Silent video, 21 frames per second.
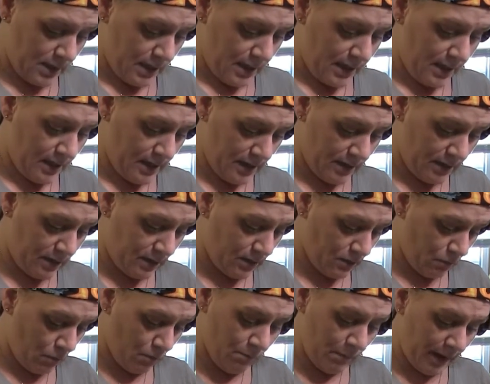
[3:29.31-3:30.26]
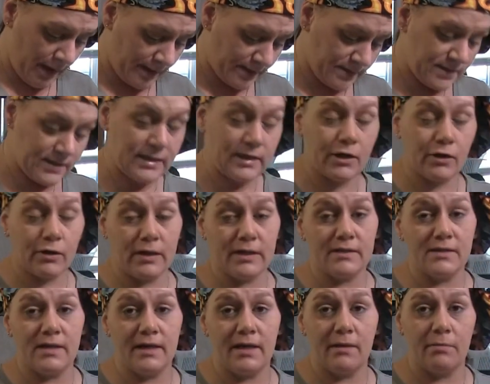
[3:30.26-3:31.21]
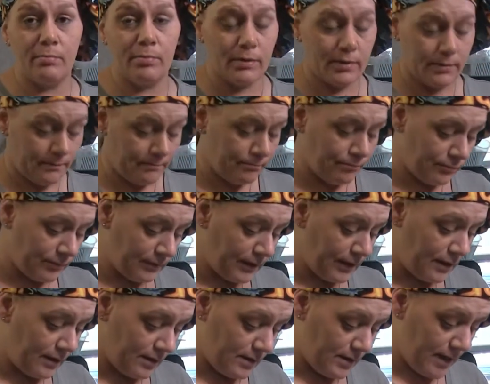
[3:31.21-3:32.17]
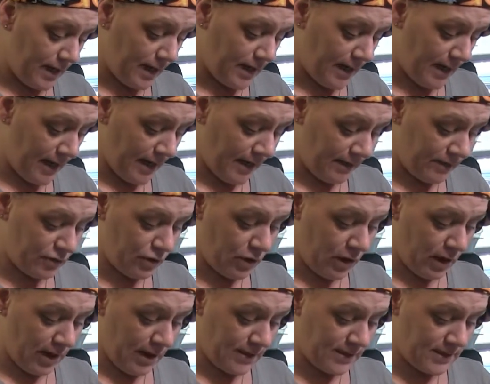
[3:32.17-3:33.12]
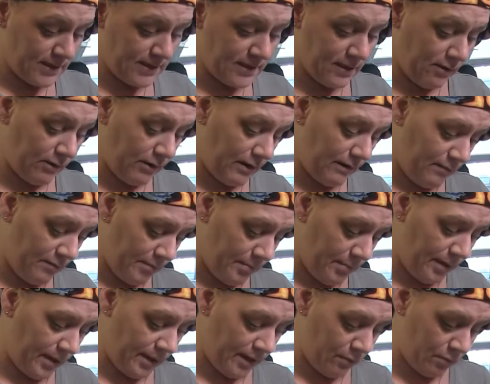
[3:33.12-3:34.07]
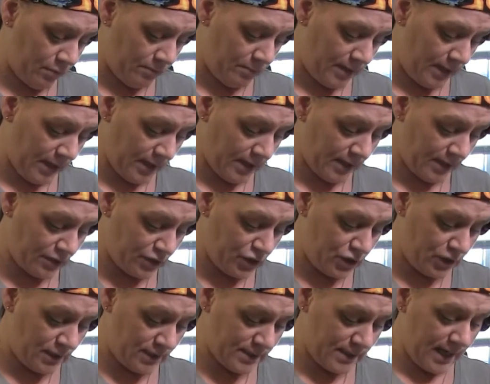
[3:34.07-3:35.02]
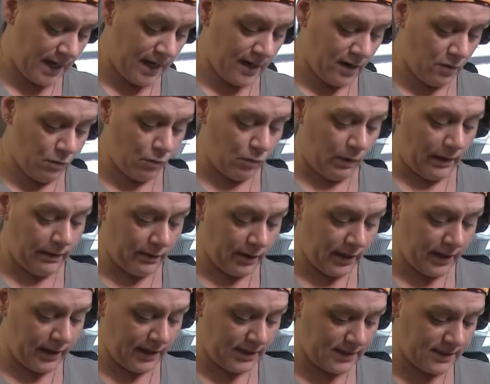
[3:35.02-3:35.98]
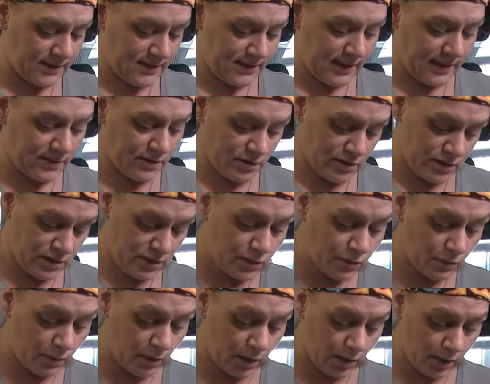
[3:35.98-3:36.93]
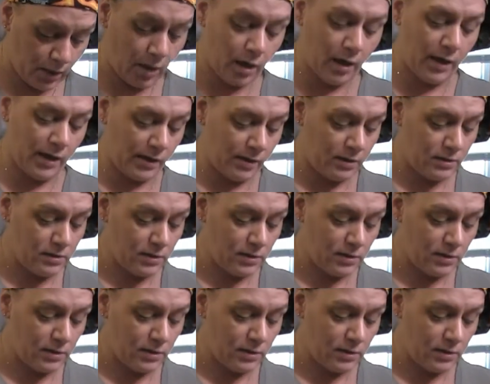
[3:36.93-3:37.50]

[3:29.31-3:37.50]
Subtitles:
And my secret tip that I try to tell everybody when making a cheesecake, whether it says to or not,